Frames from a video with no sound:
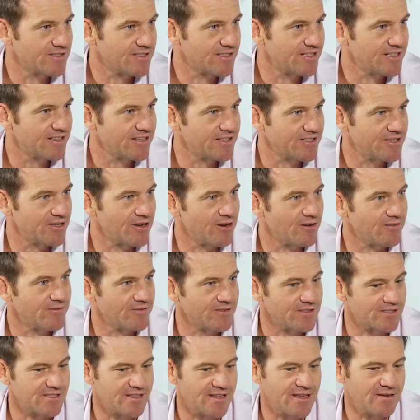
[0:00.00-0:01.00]
sitting in the
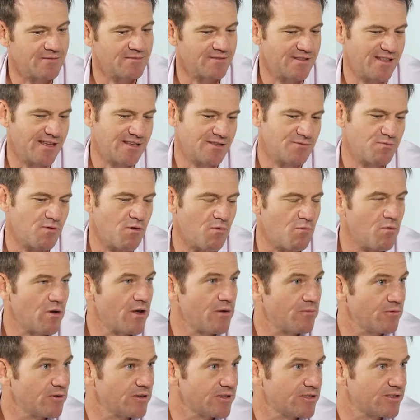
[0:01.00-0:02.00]
office, and that's what
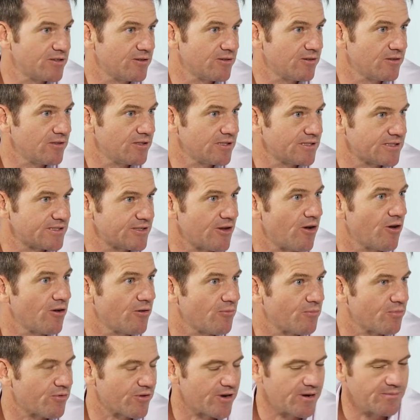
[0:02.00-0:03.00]
we would call as
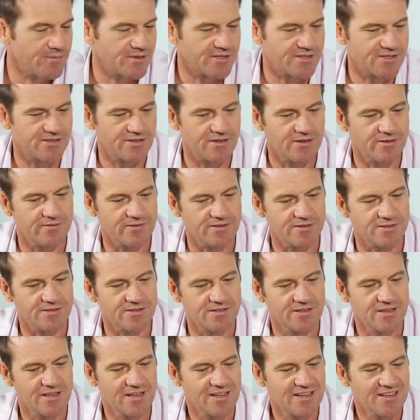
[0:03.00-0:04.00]
on-premise
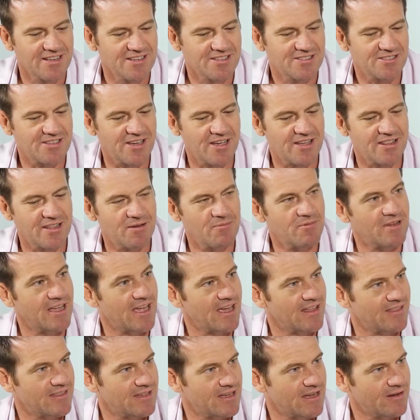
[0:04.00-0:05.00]
servers. So then we
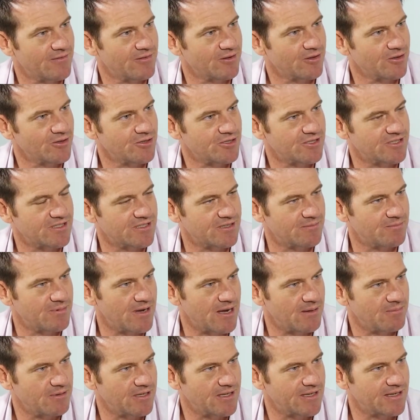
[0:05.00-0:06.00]
had the evolution to
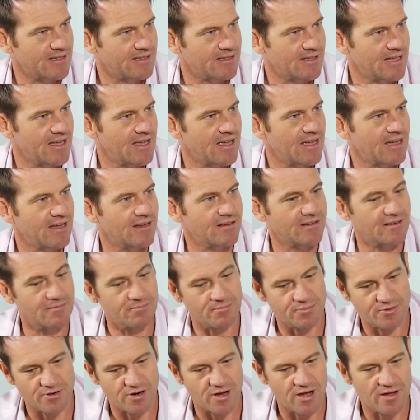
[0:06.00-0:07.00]
public cloud
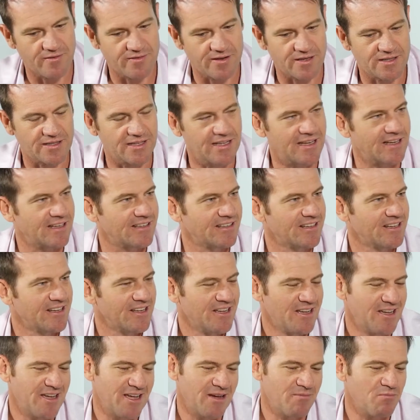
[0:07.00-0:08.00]
and private cloud,
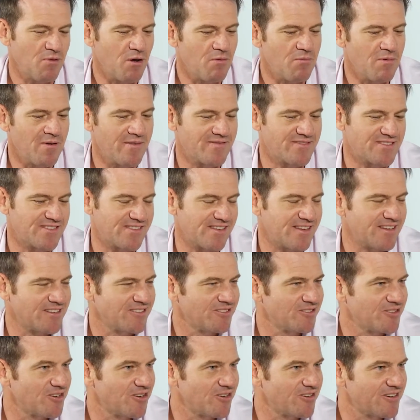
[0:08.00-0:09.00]
and what we've
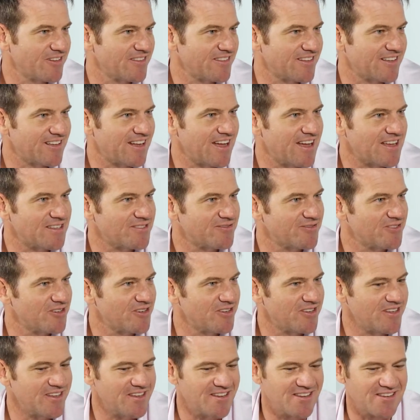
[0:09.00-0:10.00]
settled on in the last
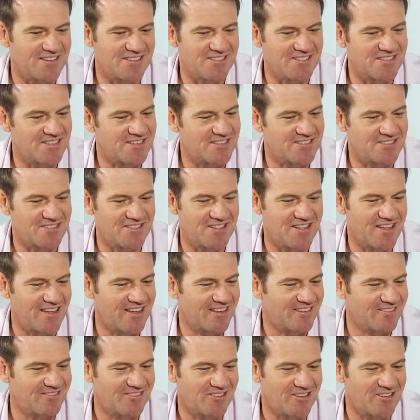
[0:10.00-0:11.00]
few years is that